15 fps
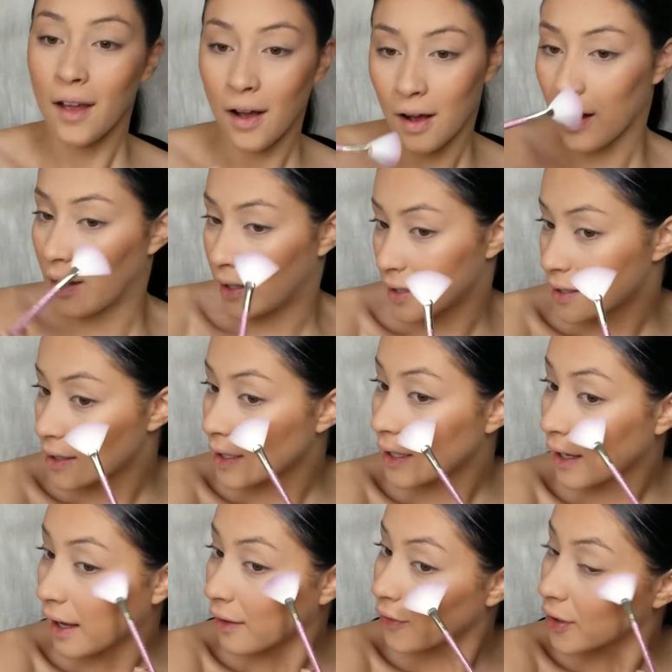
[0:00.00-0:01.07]
Honestly,
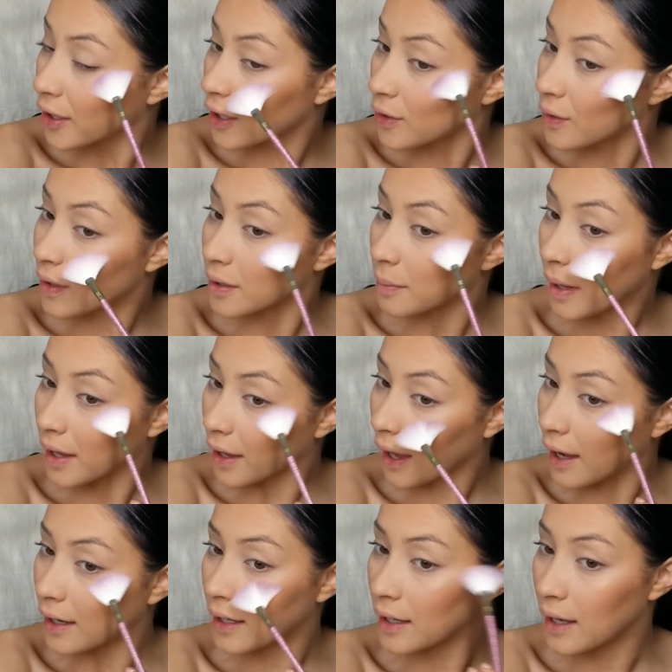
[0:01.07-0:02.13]
I feel like you could make
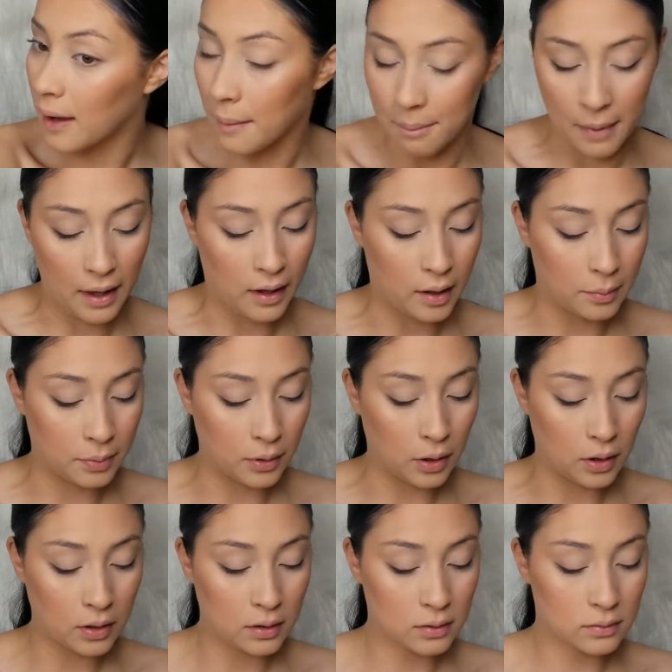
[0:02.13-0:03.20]
any makeup
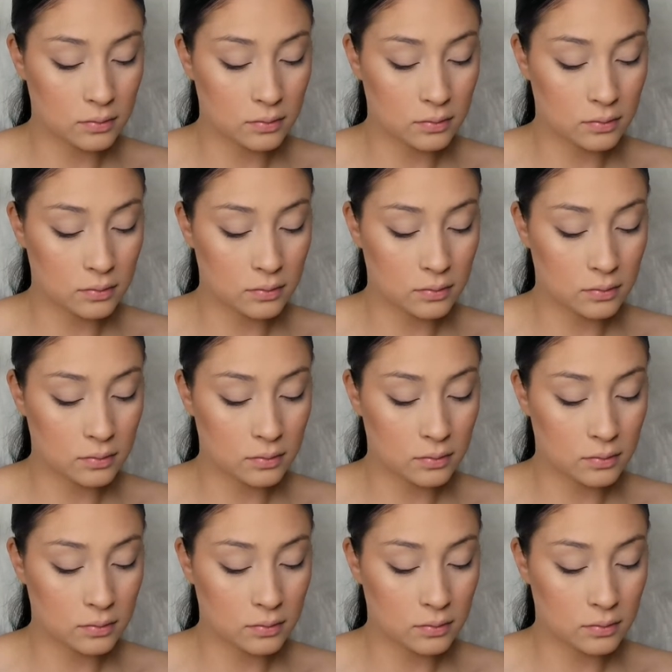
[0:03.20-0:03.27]
look